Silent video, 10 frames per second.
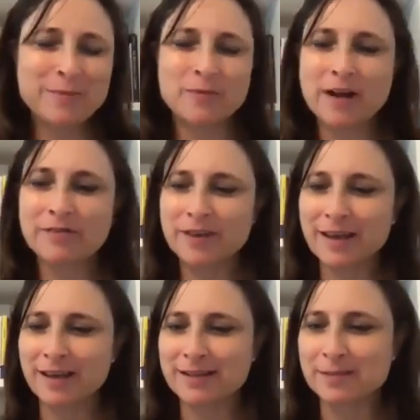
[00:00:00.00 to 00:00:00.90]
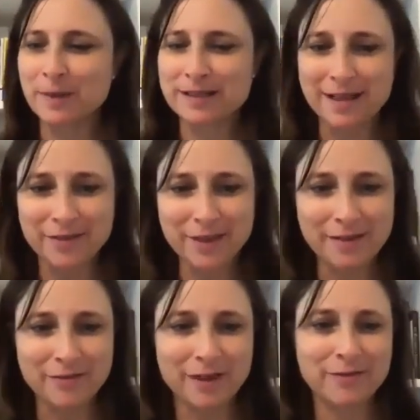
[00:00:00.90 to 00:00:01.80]
Rafi, as my South
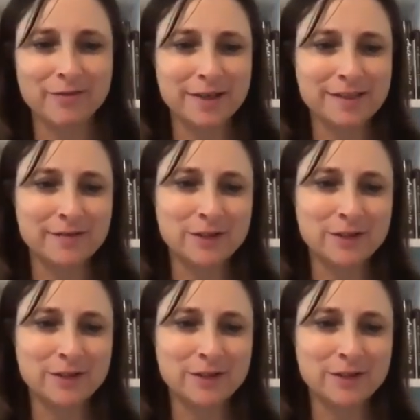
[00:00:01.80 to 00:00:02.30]
African friends have